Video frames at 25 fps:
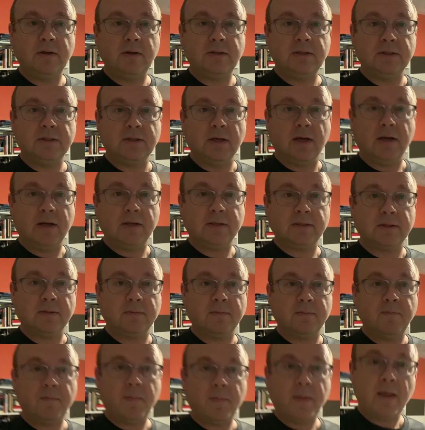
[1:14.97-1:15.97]
She's
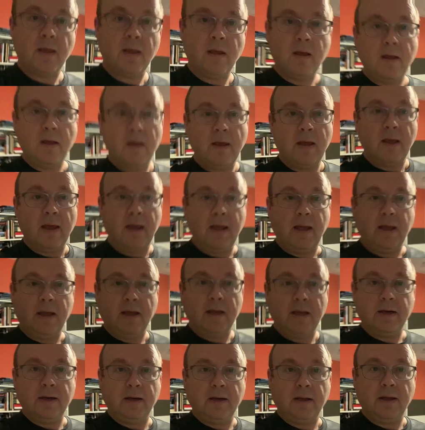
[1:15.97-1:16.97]
awesome,
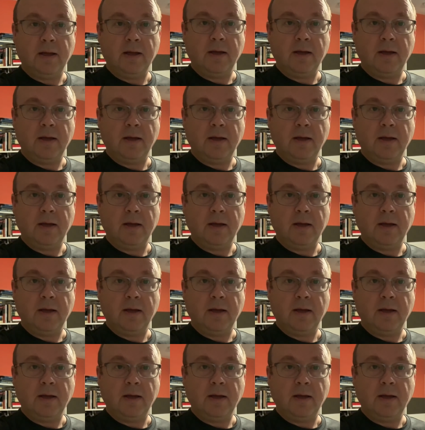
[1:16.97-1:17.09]
and